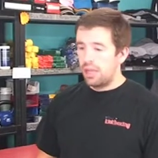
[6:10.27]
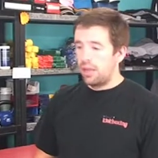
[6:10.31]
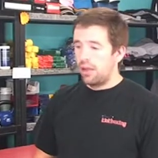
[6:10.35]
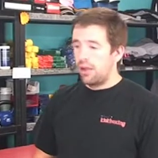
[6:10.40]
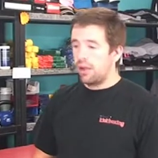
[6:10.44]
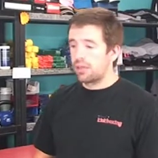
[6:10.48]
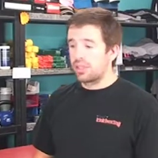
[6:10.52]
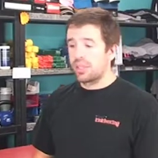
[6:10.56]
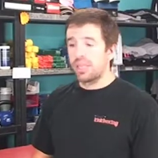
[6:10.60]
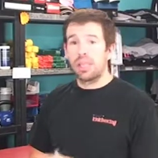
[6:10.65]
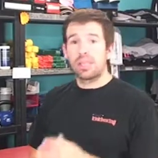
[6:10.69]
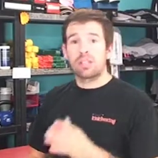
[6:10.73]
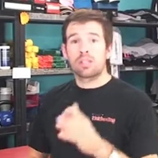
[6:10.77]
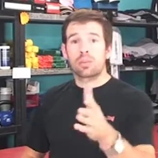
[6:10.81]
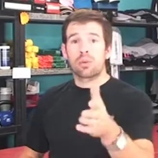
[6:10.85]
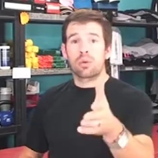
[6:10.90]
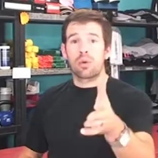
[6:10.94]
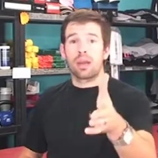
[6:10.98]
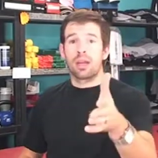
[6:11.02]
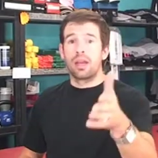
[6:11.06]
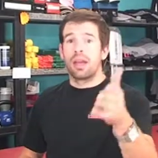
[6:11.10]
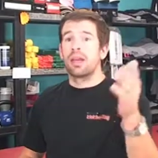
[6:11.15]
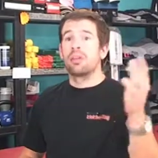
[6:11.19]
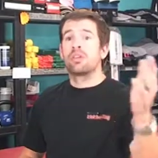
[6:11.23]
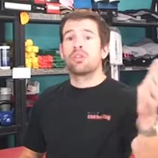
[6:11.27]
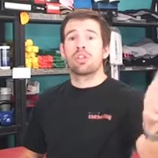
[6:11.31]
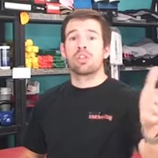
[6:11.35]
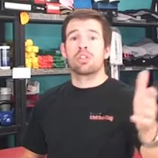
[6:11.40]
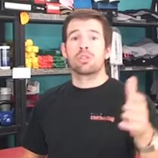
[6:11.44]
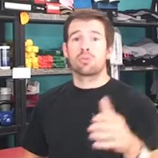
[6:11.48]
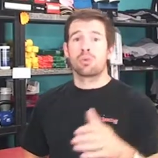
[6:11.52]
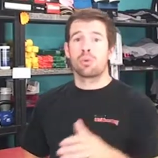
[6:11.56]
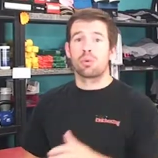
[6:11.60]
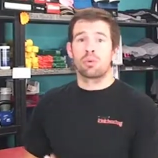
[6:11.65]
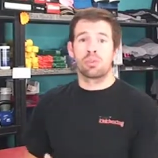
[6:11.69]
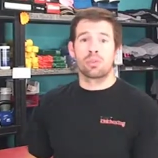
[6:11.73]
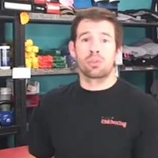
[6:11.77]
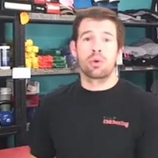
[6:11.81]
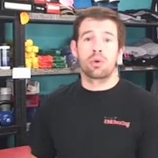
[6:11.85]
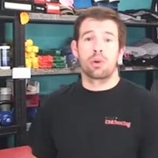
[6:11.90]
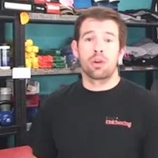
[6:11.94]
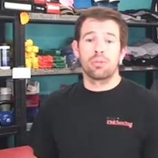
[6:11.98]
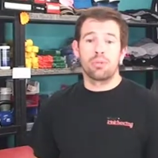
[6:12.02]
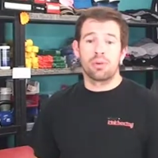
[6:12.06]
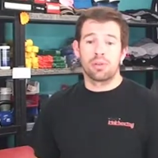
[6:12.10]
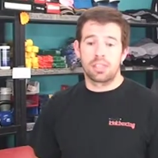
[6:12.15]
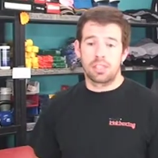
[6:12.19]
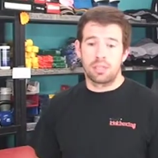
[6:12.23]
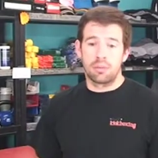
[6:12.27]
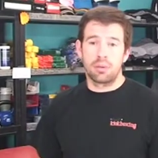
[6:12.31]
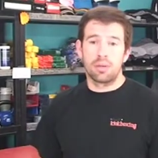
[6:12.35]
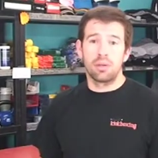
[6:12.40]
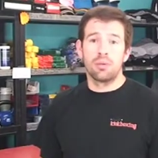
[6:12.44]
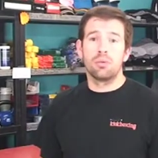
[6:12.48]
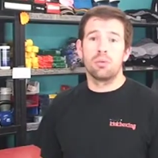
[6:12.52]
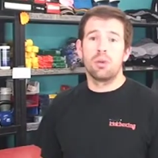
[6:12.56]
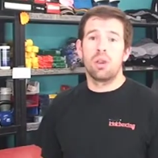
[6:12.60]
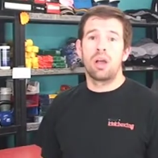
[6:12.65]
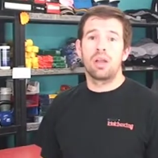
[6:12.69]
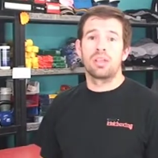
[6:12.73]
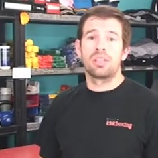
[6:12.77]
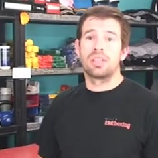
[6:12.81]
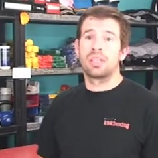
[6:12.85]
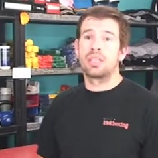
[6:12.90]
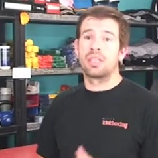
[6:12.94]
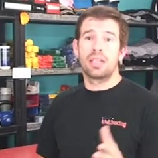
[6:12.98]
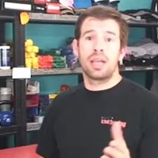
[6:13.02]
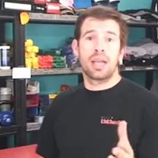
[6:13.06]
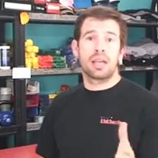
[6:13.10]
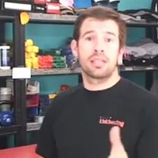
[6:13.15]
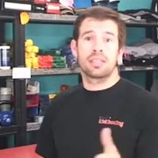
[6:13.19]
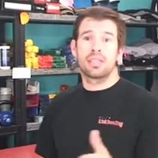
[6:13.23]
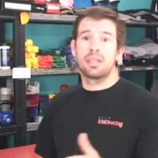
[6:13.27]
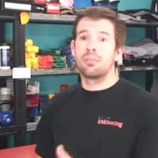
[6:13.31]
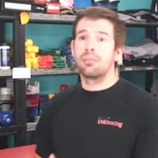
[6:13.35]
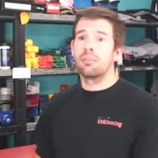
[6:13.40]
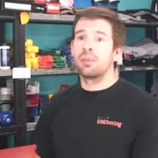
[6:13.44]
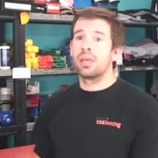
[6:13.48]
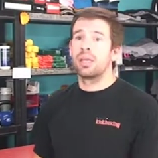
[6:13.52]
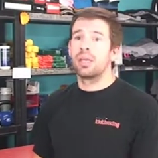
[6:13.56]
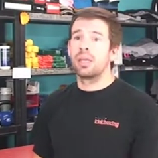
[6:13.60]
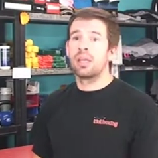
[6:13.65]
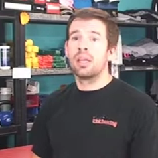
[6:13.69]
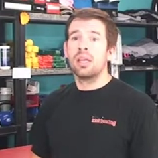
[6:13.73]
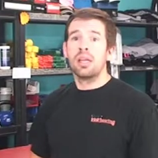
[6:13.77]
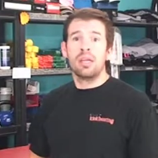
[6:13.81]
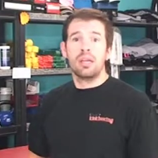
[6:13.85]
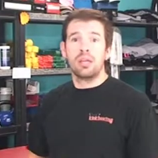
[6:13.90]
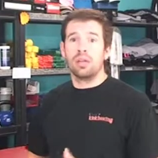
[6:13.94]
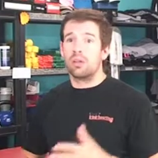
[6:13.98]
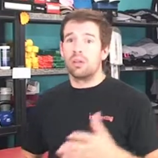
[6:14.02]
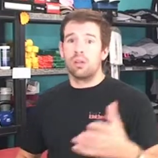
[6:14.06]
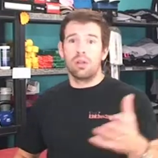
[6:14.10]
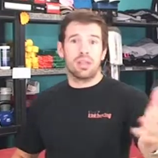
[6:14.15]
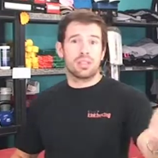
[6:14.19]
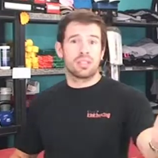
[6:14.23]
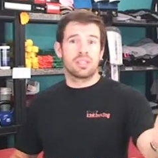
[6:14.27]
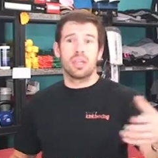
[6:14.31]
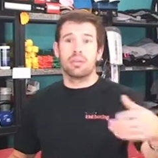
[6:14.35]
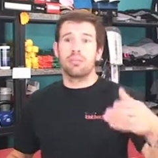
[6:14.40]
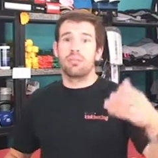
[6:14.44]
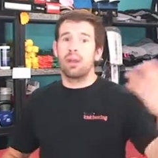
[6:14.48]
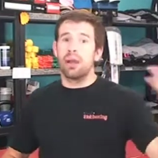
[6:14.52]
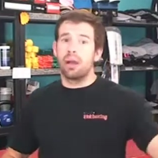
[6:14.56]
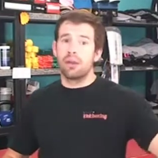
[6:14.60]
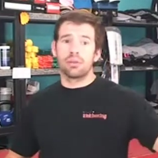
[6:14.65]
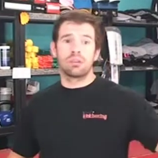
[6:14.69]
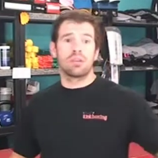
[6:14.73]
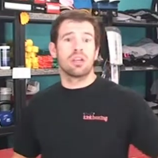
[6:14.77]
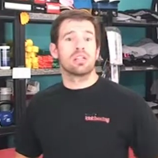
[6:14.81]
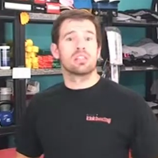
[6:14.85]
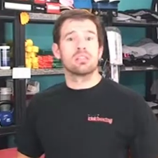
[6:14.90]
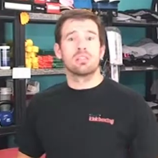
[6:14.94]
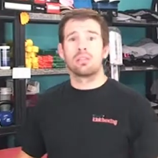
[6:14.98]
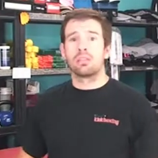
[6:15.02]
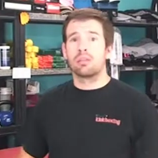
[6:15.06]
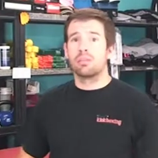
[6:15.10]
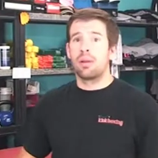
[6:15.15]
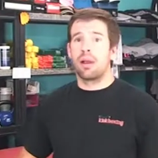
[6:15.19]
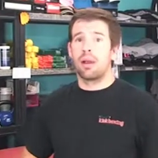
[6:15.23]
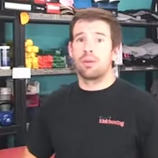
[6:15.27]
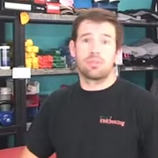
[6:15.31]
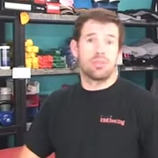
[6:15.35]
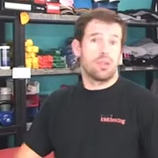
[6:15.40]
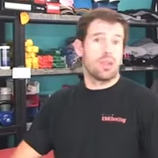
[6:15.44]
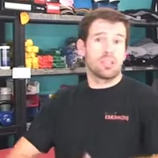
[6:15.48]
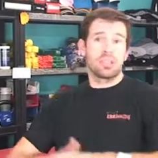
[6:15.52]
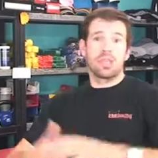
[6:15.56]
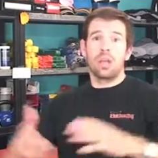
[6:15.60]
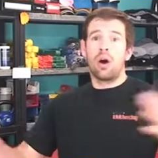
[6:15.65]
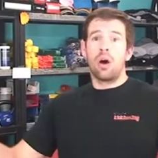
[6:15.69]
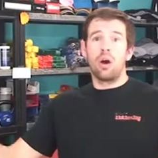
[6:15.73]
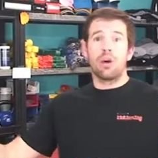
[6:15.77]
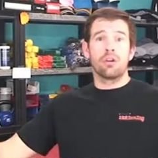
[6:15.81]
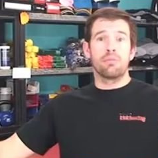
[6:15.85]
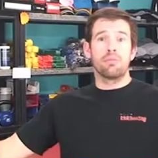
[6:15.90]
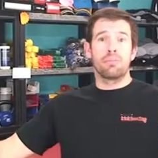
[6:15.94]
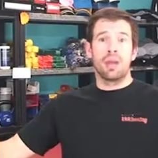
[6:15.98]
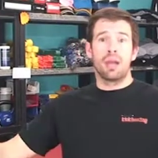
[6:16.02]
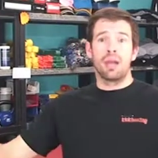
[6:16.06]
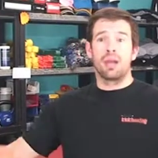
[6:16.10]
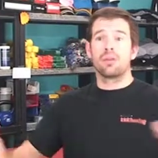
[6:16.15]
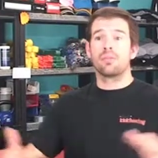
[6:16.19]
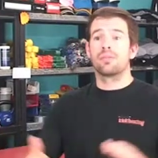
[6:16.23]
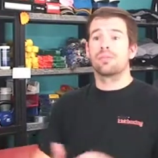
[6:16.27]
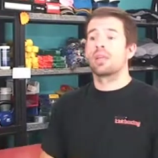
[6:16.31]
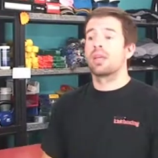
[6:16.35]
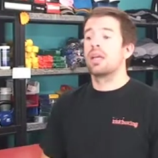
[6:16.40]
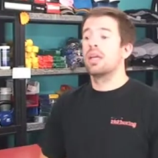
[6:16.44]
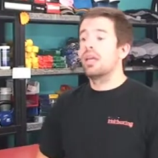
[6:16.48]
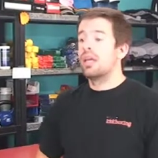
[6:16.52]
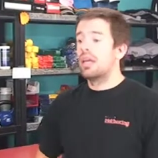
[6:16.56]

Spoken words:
I'll say, that's great. I just wrote a story about somebody who lost the exact same thing. Lost 10 pounds, lost 50 pounds, lost 100 pounds.